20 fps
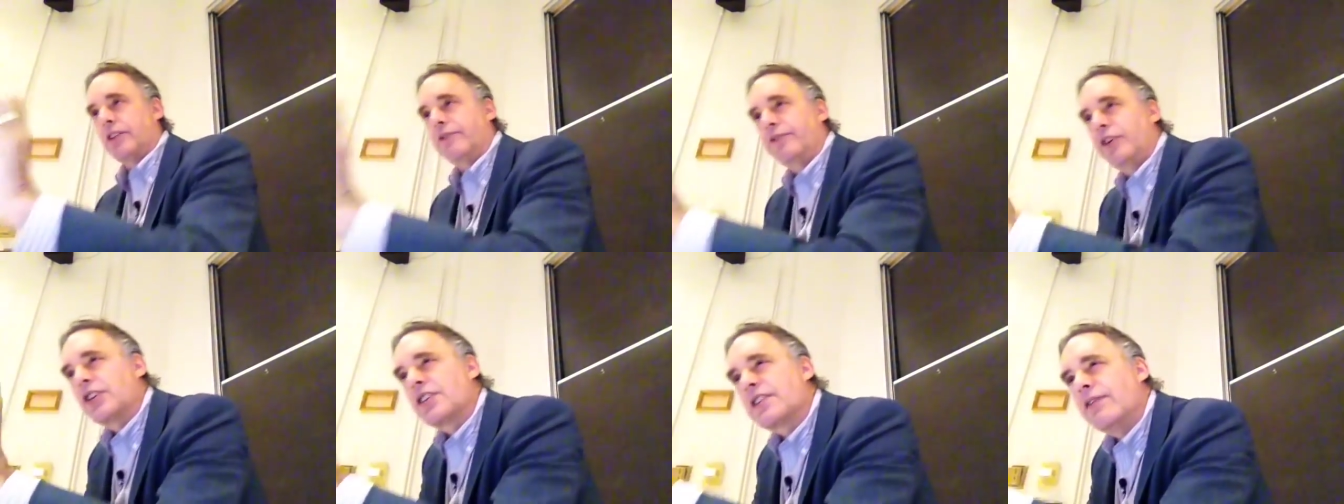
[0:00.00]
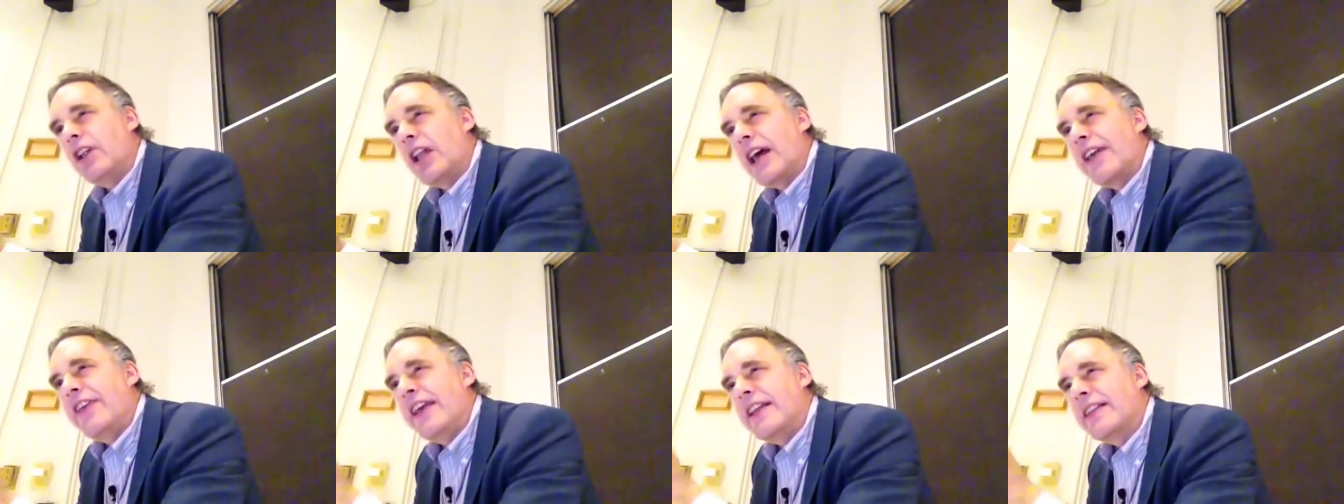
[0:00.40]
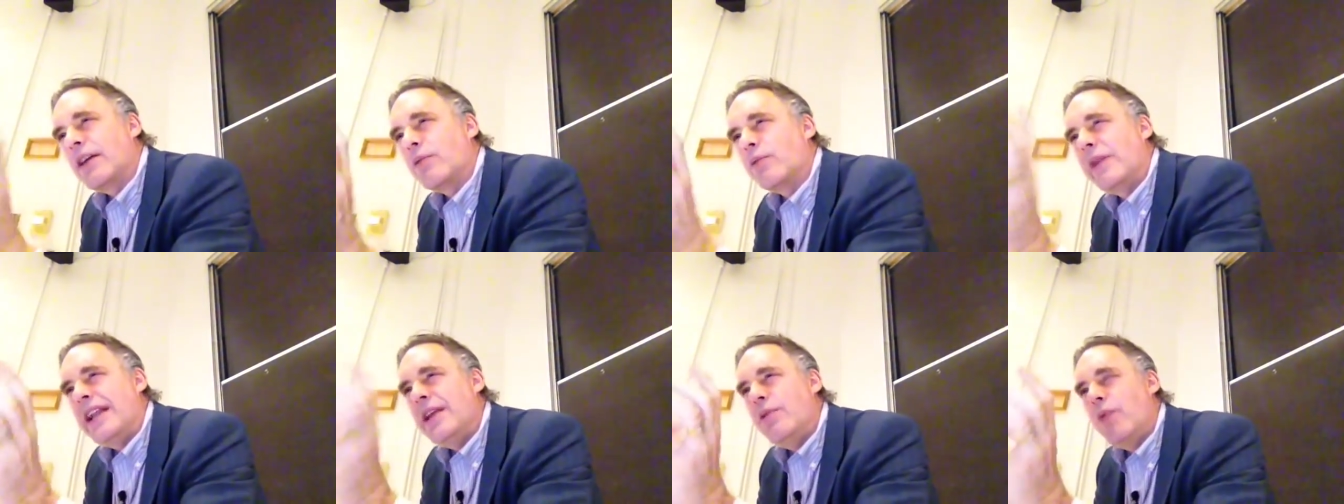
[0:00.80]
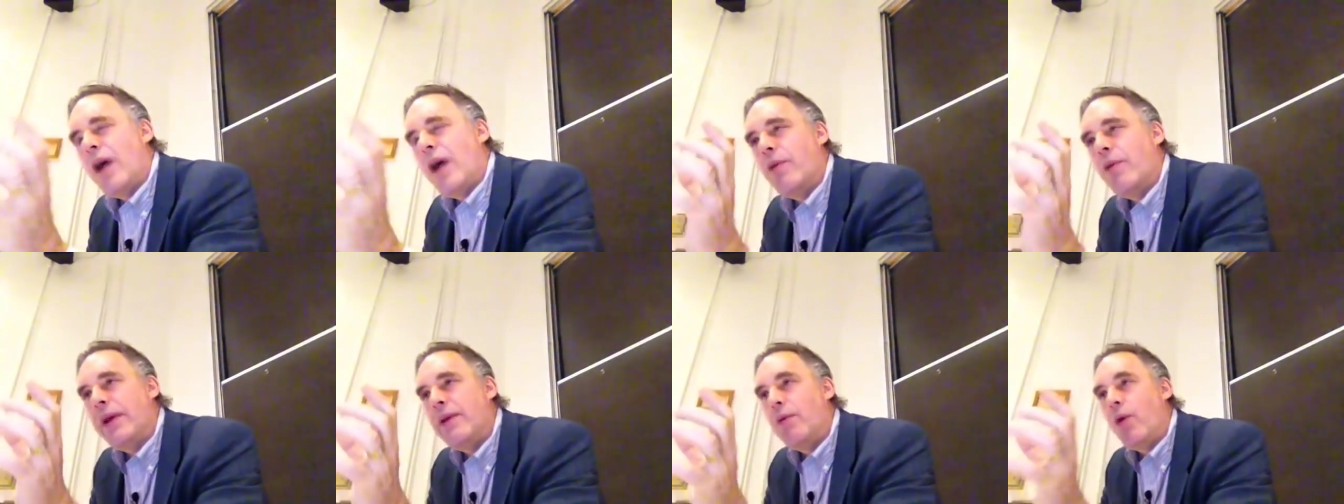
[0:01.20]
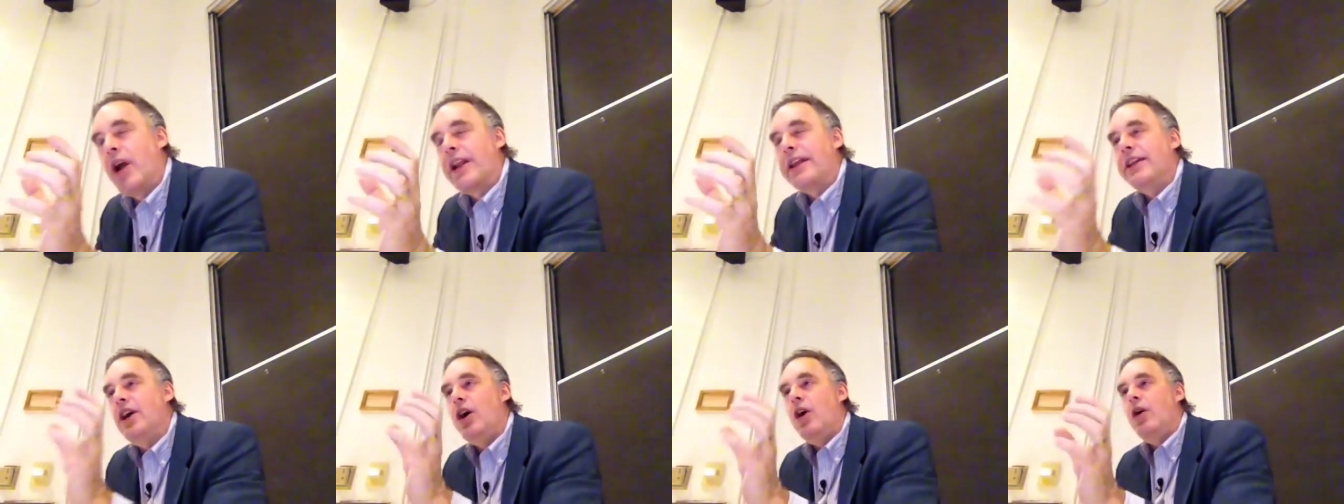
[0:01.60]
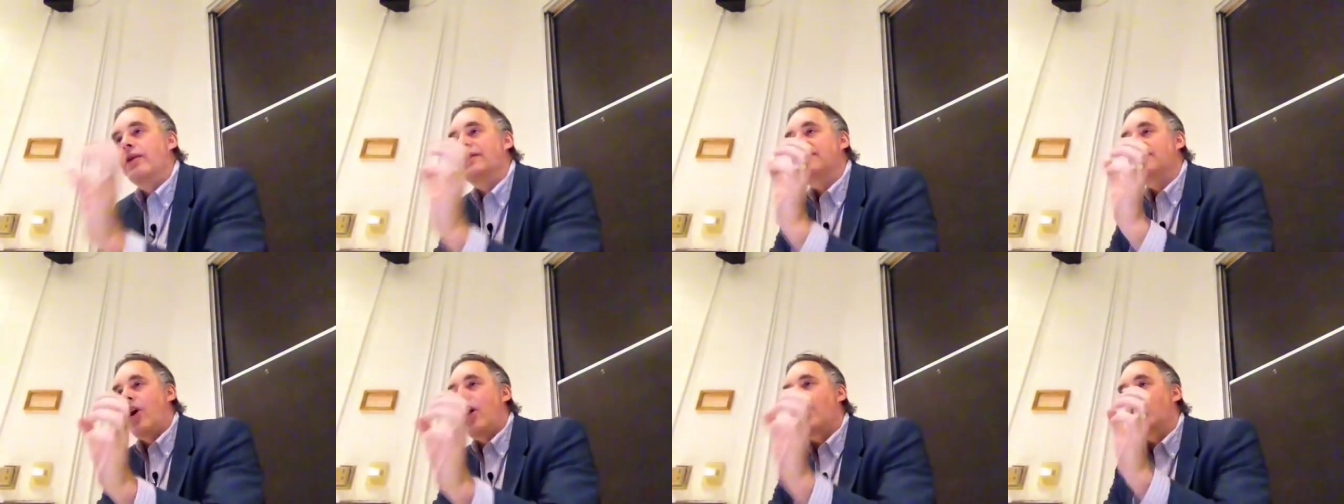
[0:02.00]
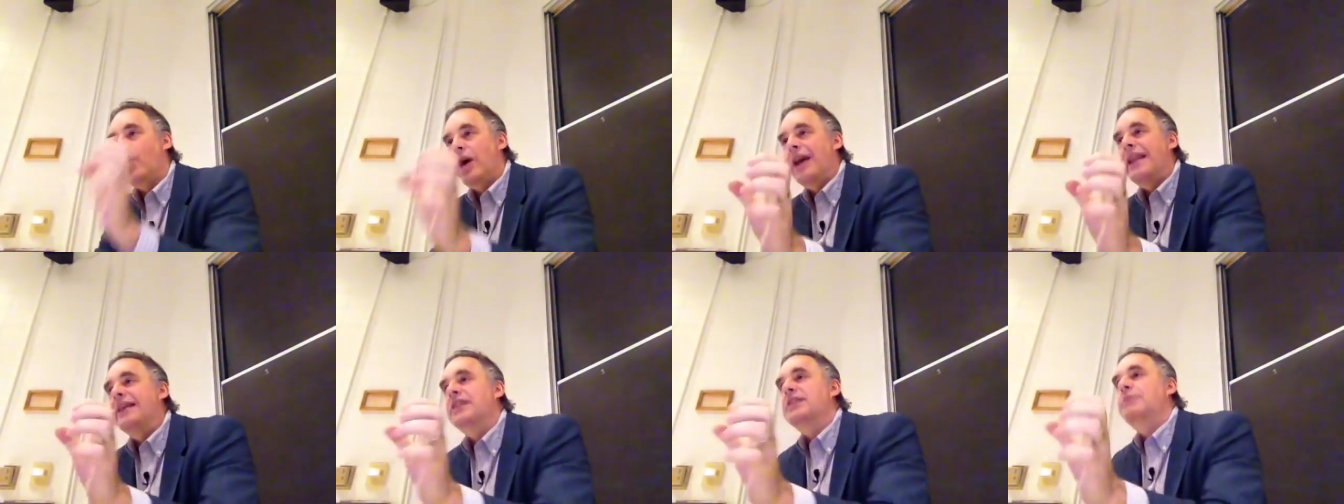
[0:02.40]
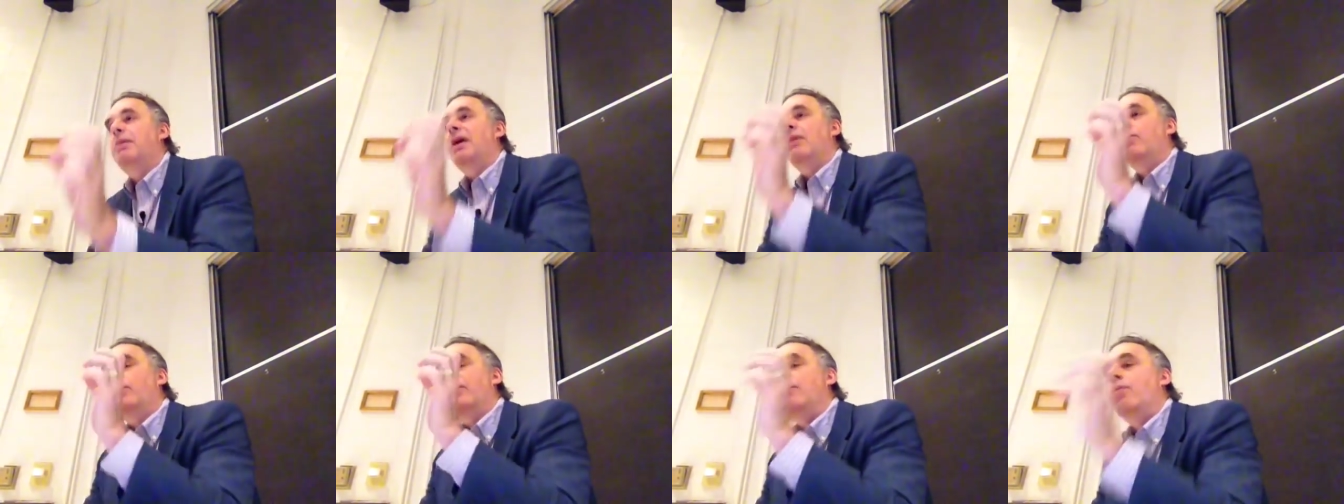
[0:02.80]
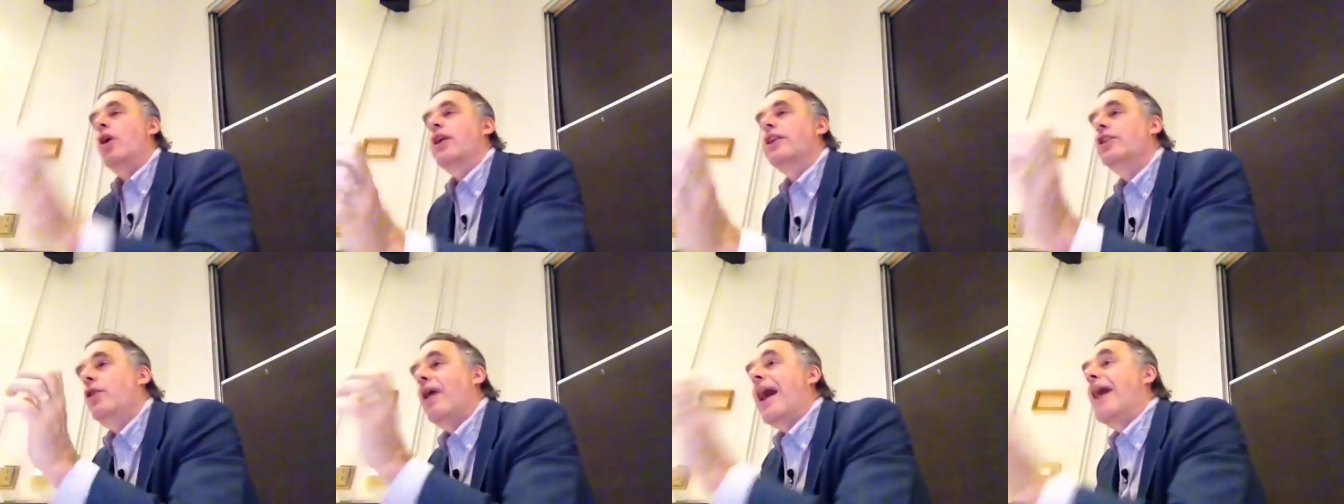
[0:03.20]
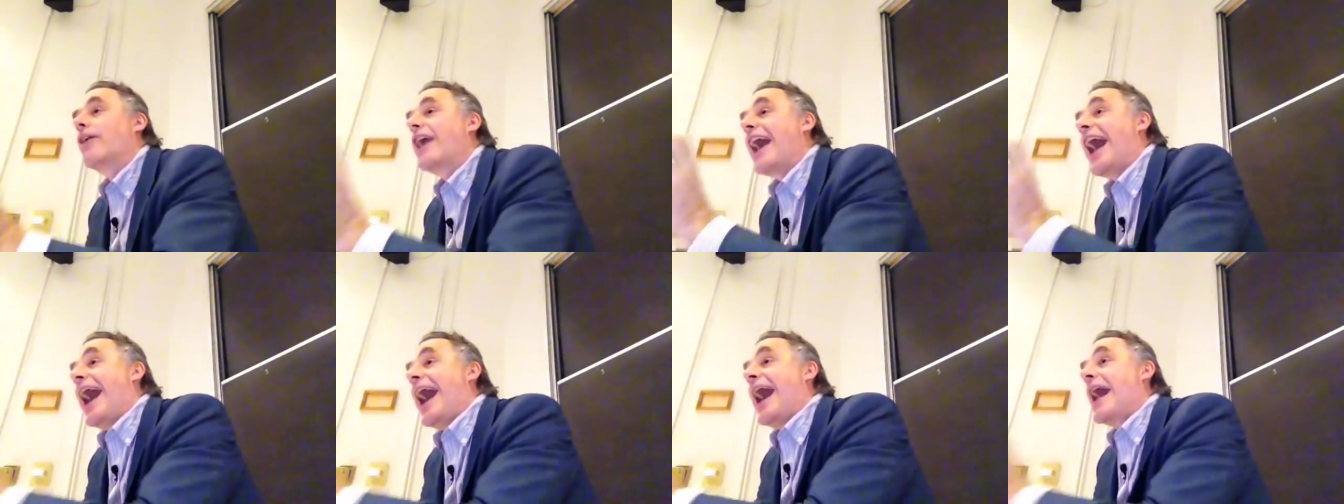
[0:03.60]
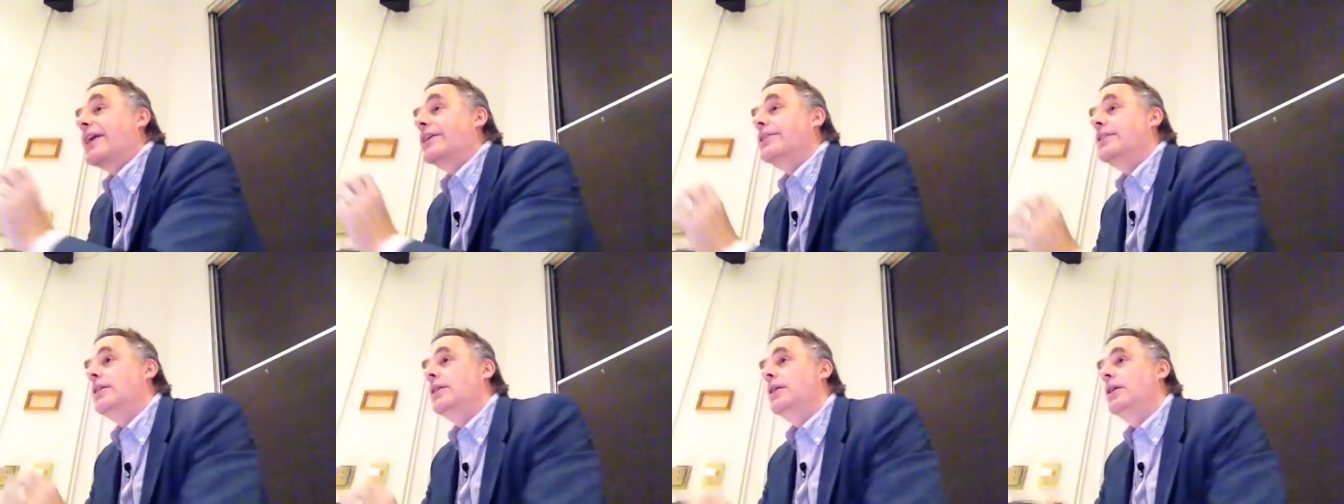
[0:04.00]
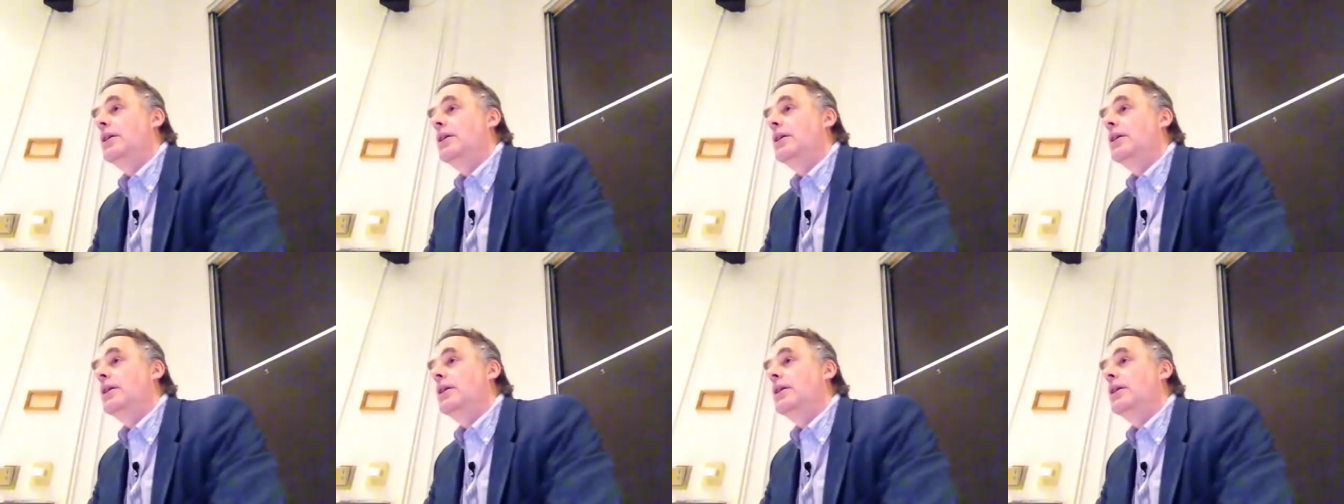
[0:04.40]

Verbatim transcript: First of all, I think that really what we want to know is not what is, but we want to know how to act,